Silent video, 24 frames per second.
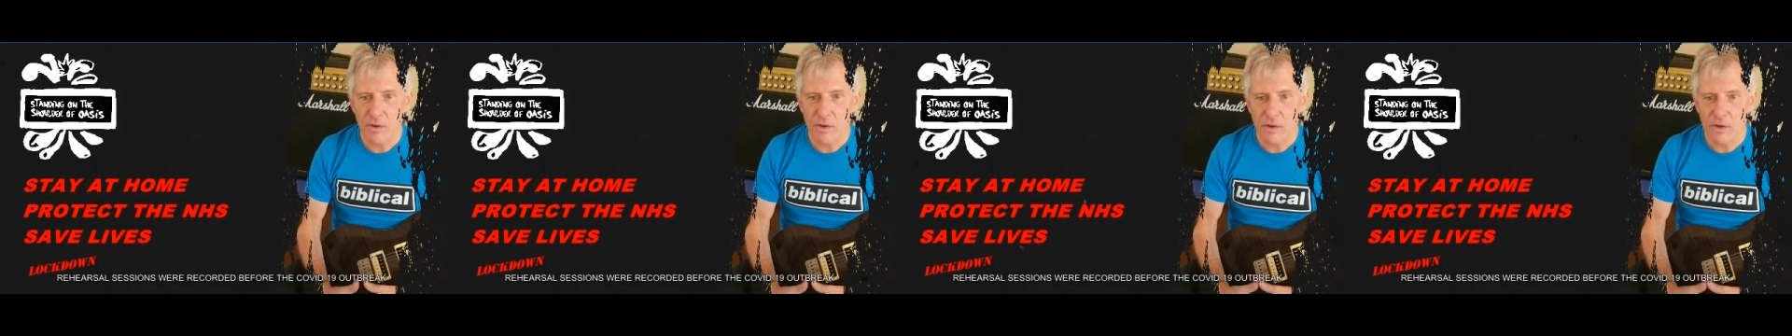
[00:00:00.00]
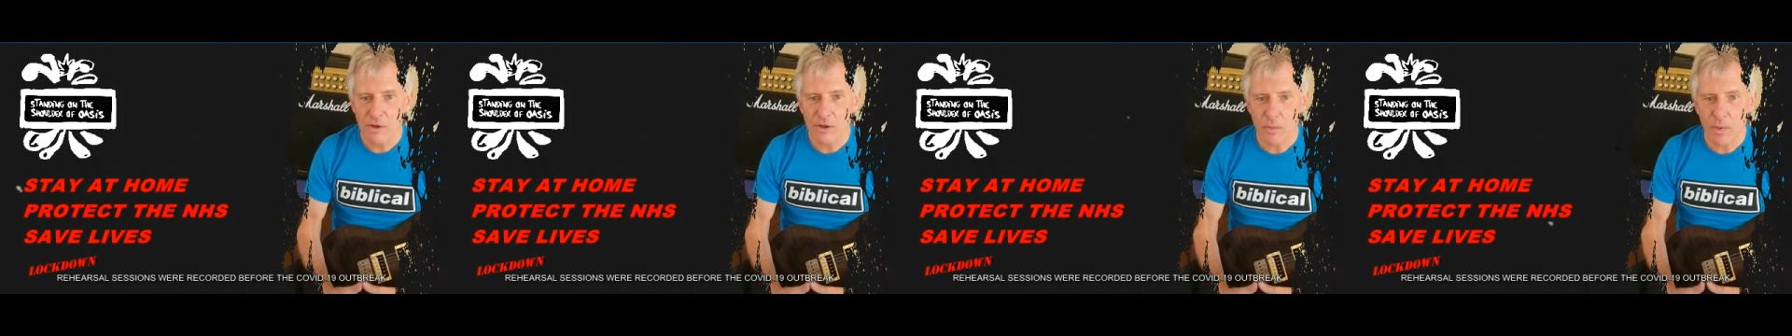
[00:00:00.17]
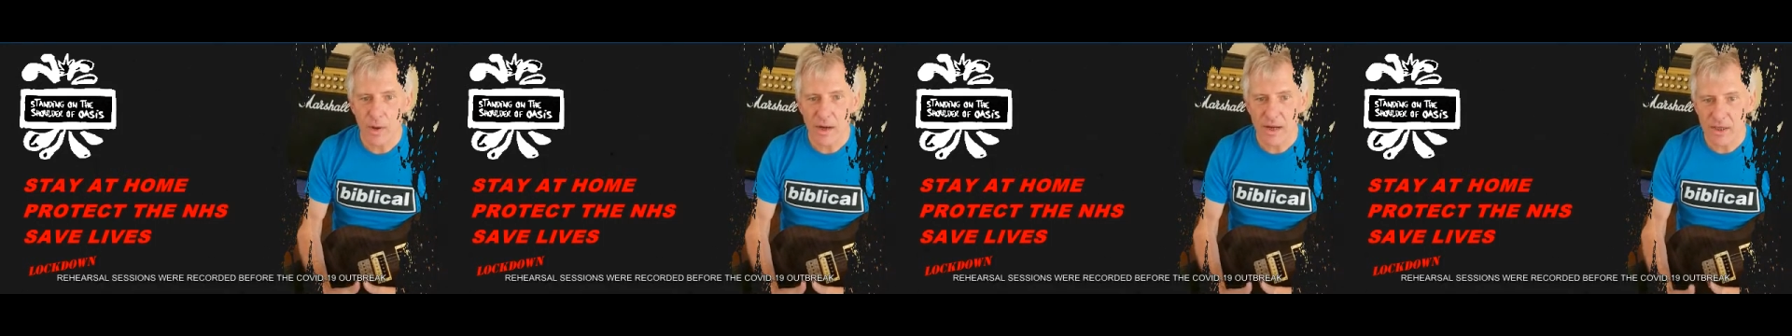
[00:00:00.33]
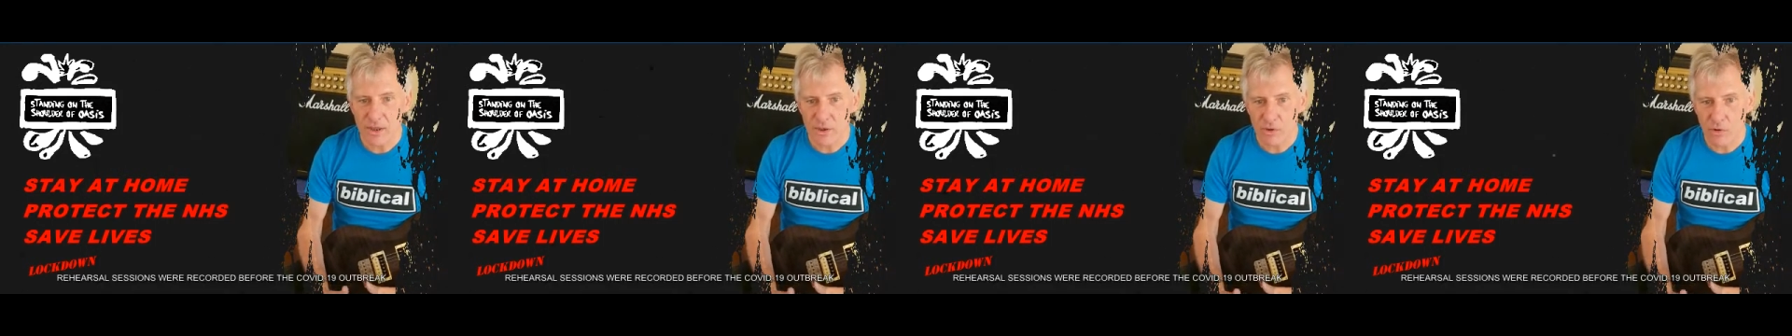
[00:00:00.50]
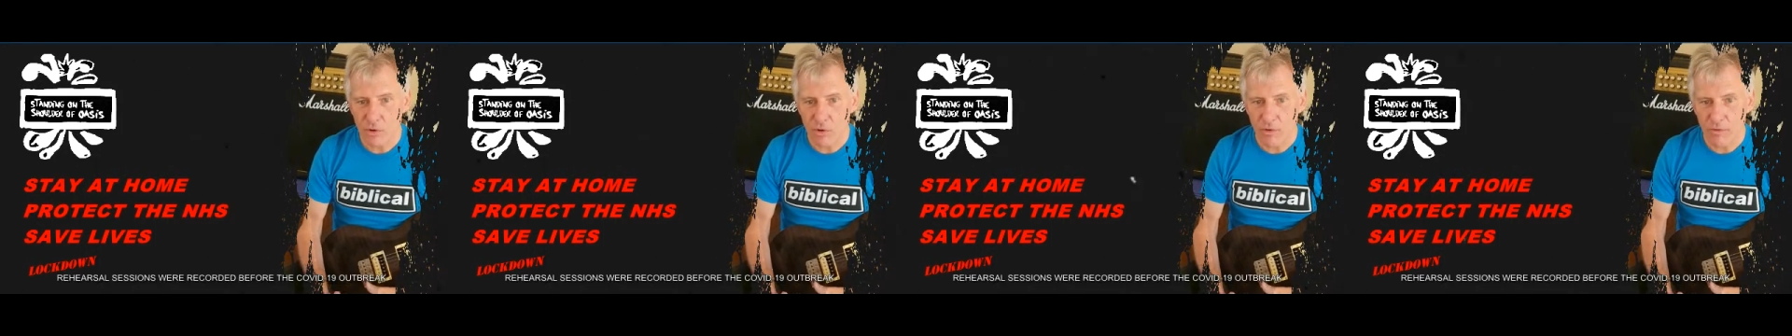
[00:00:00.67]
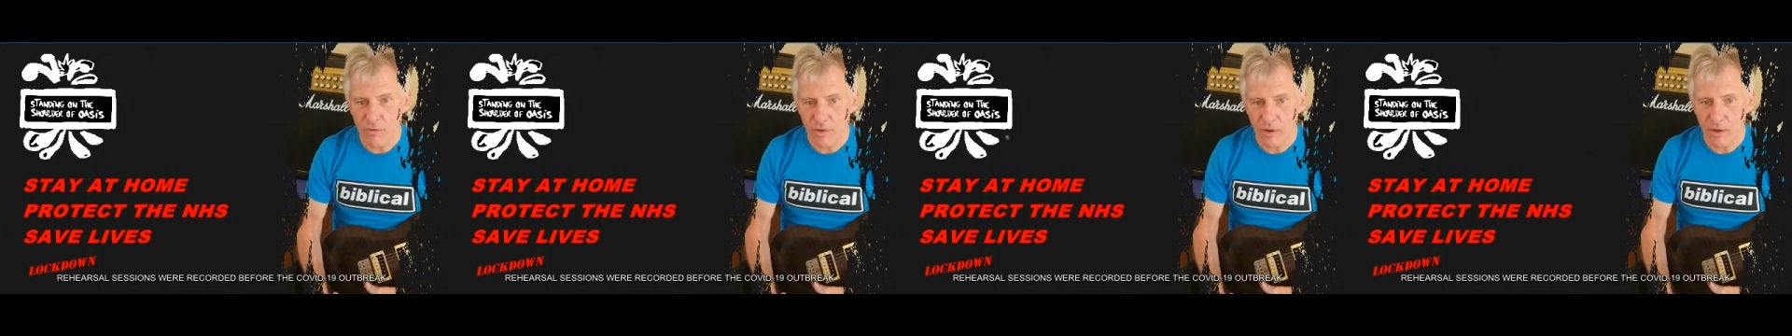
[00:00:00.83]
so when it's
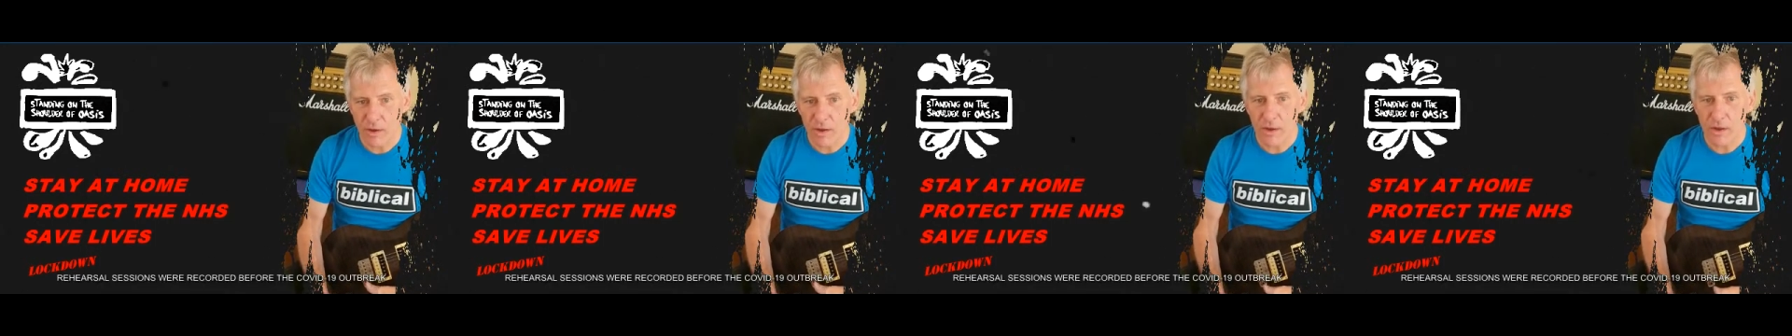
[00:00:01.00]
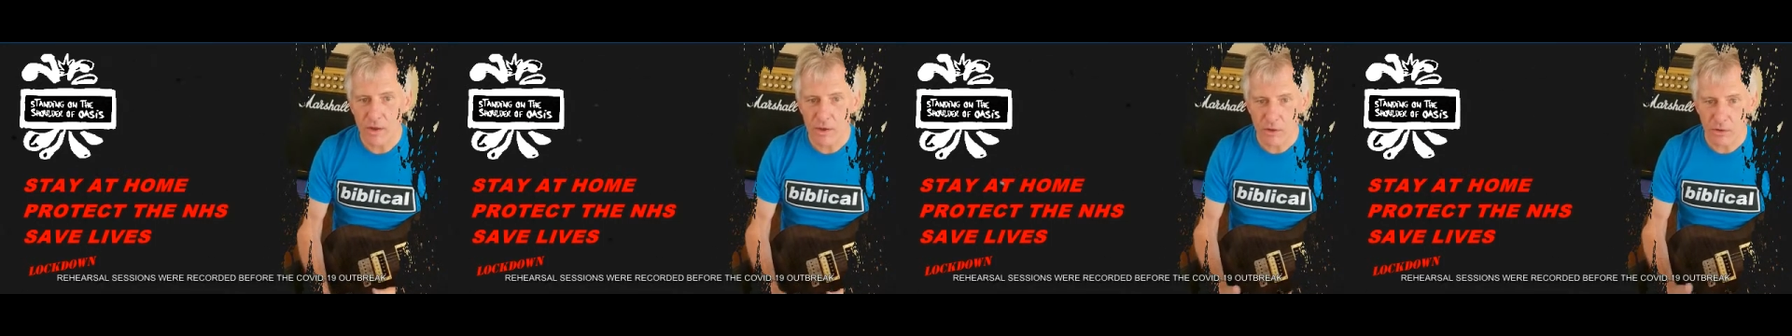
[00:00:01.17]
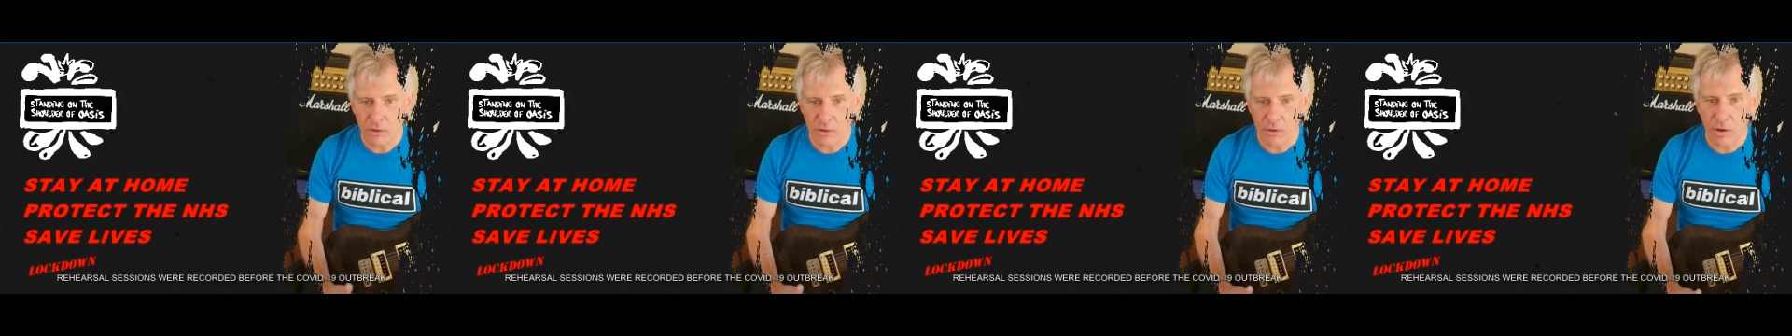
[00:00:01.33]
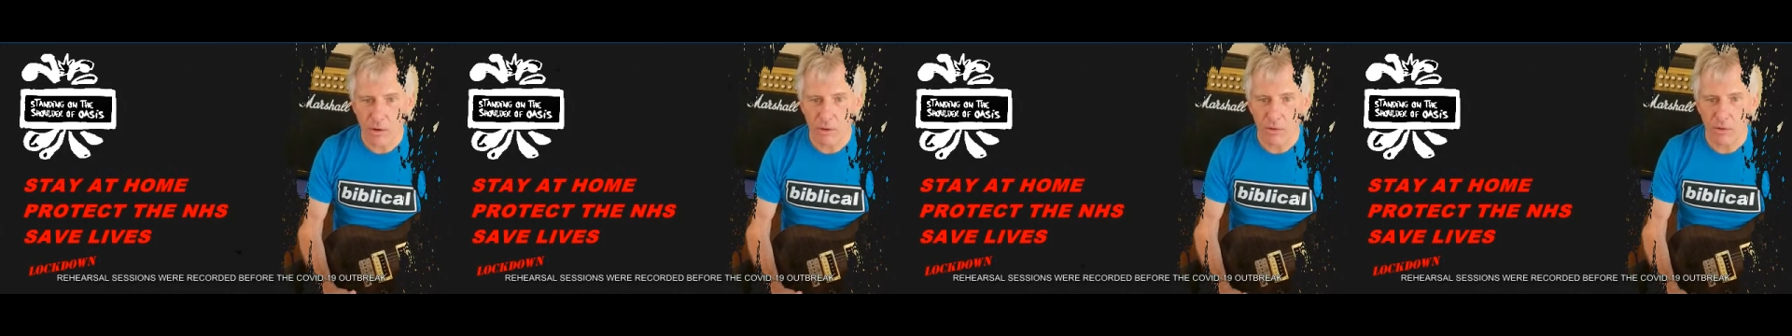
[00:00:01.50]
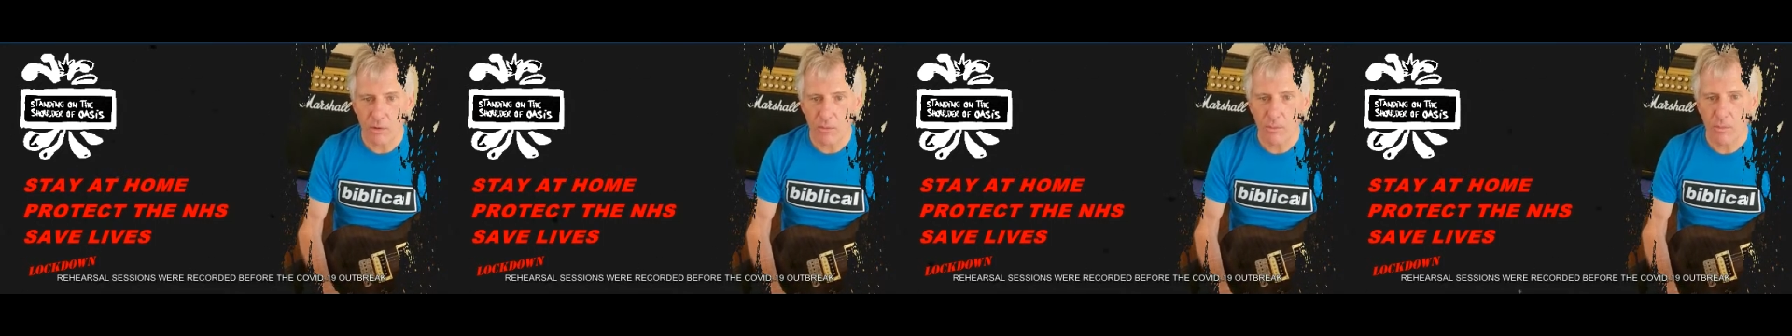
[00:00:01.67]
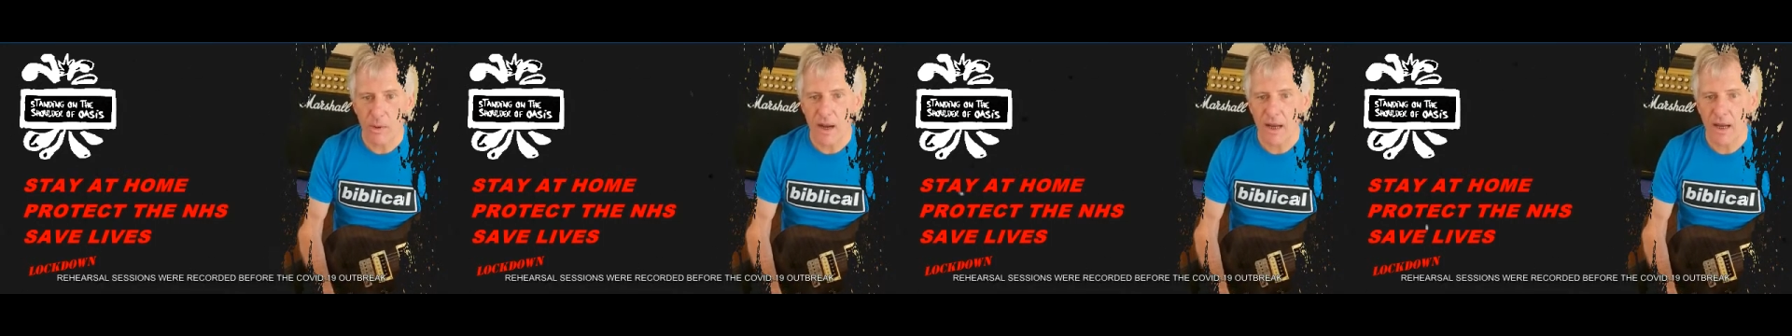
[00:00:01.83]
over, you'll not
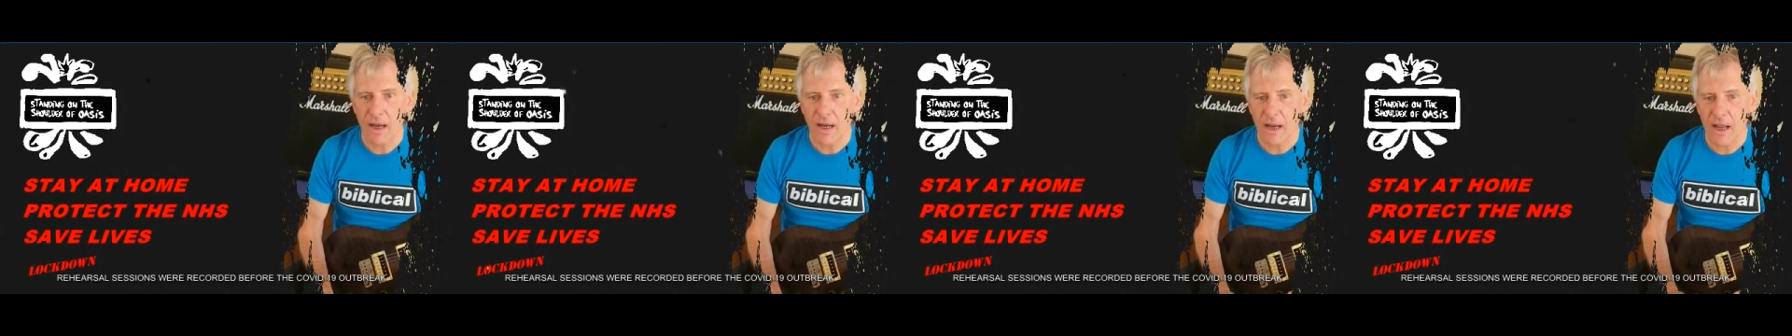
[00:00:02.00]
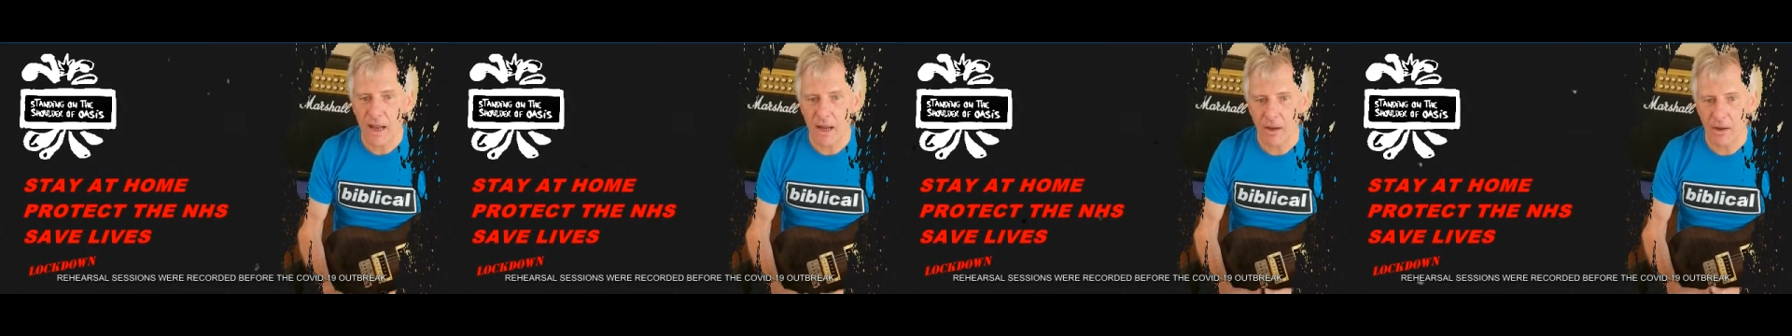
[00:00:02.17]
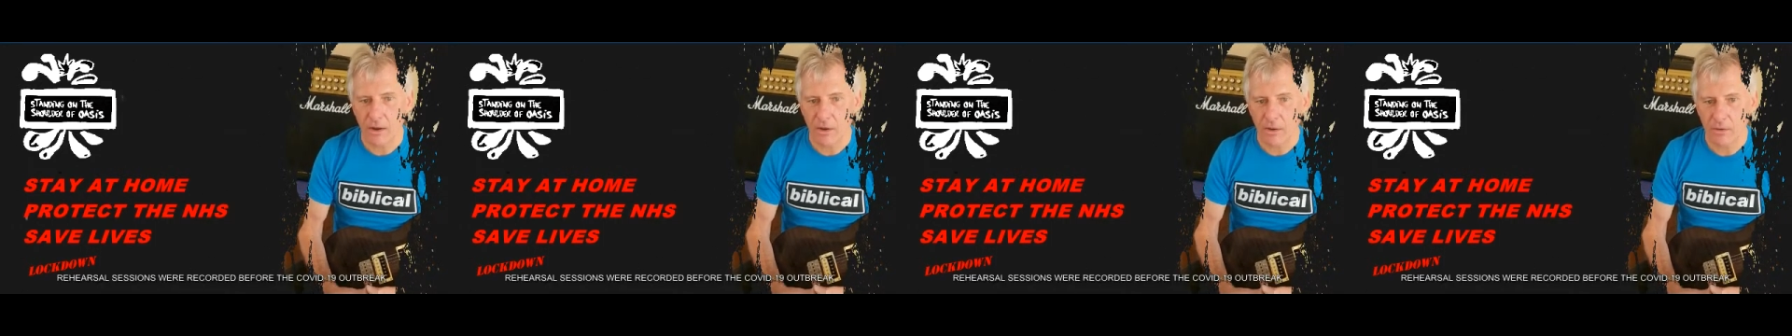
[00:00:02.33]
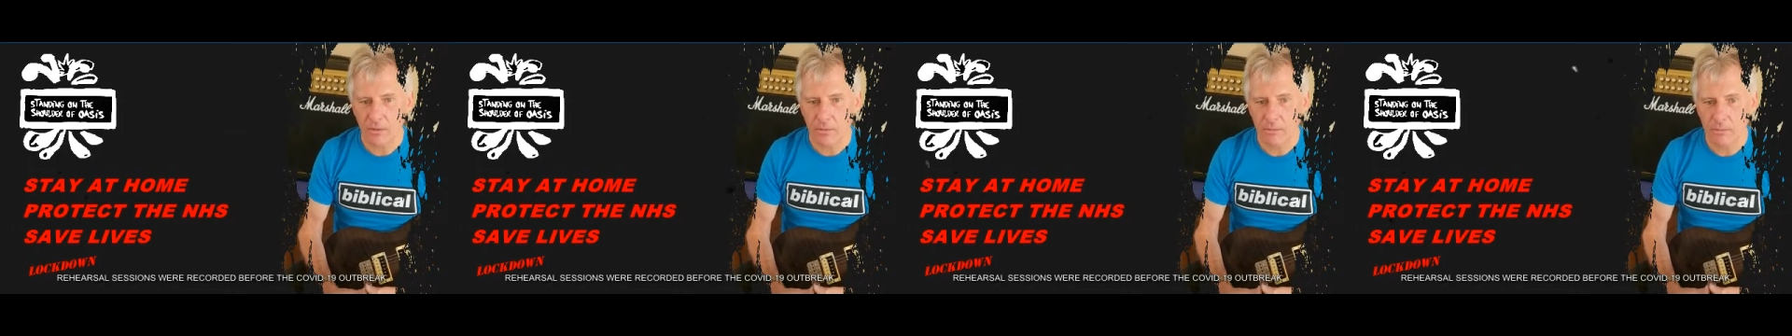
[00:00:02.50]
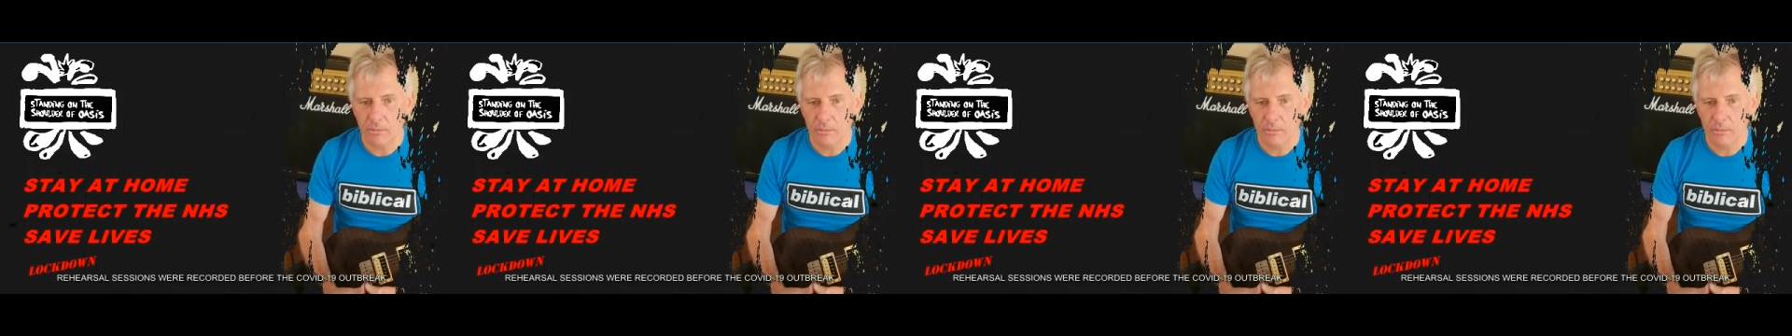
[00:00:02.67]
look back in anger.